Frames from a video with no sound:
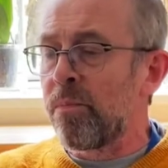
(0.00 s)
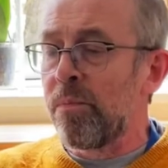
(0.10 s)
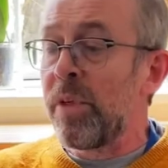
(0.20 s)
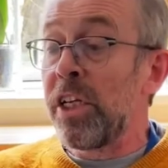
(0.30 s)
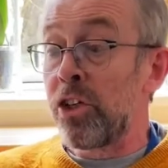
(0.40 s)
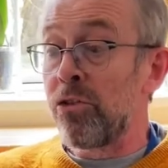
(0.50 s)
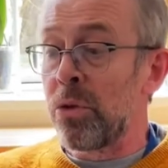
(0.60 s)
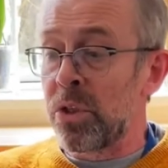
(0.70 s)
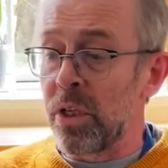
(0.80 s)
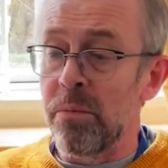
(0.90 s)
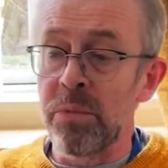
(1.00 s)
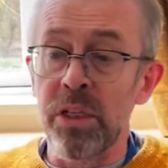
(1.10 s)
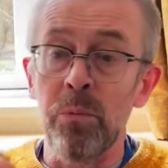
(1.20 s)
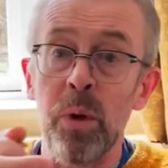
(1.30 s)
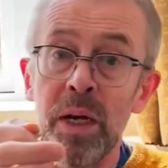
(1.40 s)
near Jerusalem
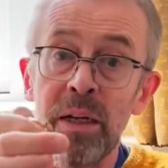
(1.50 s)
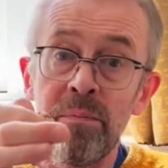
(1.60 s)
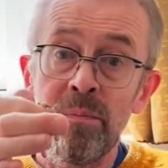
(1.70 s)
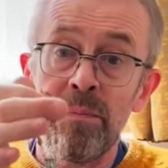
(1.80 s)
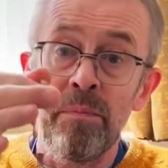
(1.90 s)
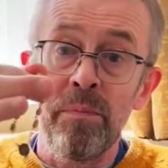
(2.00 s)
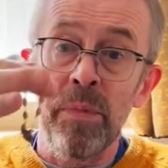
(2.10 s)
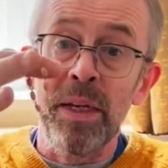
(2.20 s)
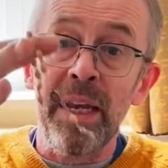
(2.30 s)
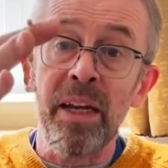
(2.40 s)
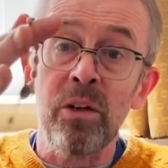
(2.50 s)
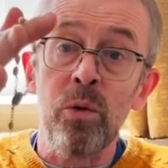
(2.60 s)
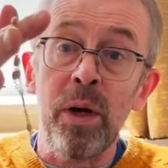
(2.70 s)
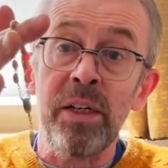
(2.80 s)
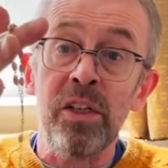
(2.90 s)
somewhere. Again,
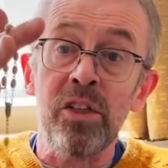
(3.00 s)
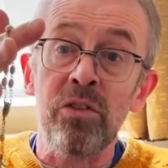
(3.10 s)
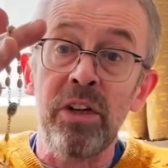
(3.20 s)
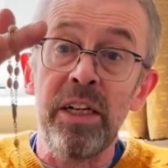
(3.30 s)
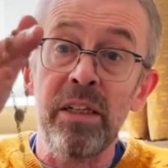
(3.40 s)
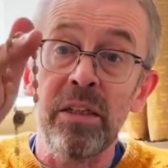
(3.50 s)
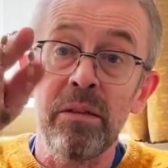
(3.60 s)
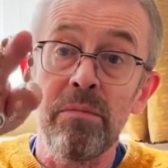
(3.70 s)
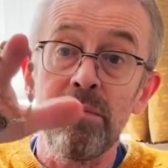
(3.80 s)
quite discreet,